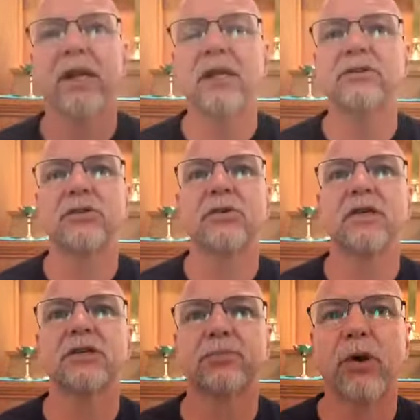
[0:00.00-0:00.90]
into
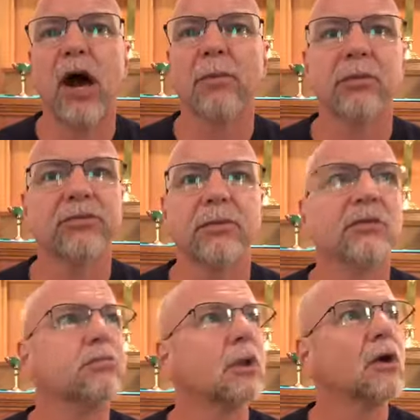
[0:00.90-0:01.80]
this problem.
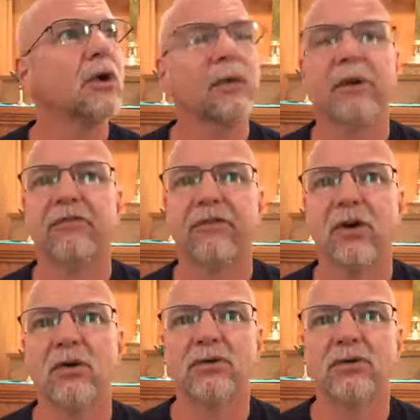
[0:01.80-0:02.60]
Someone's blowing up my phone